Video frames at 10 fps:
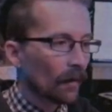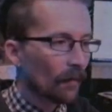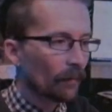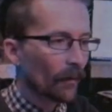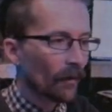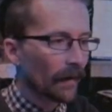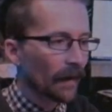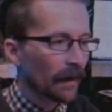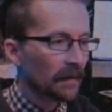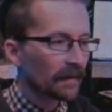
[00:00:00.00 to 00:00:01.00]
Oh boy,
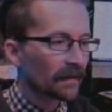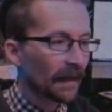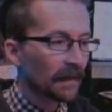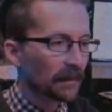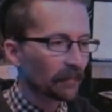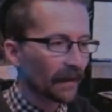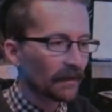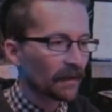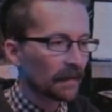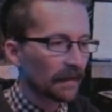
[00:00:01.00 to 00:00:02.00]
I'm excited to play
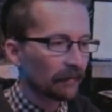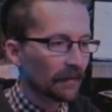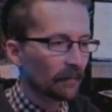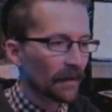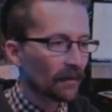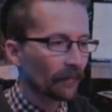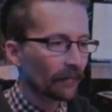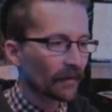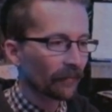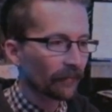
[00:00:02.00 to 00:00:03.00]
CHET TV Bingo
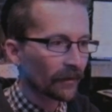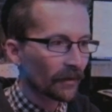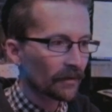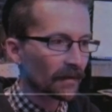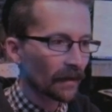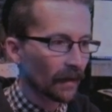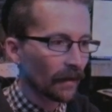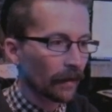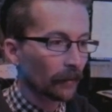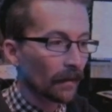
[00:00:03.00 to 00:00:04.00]
for the first
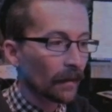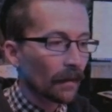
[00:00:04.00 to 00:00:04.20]
time.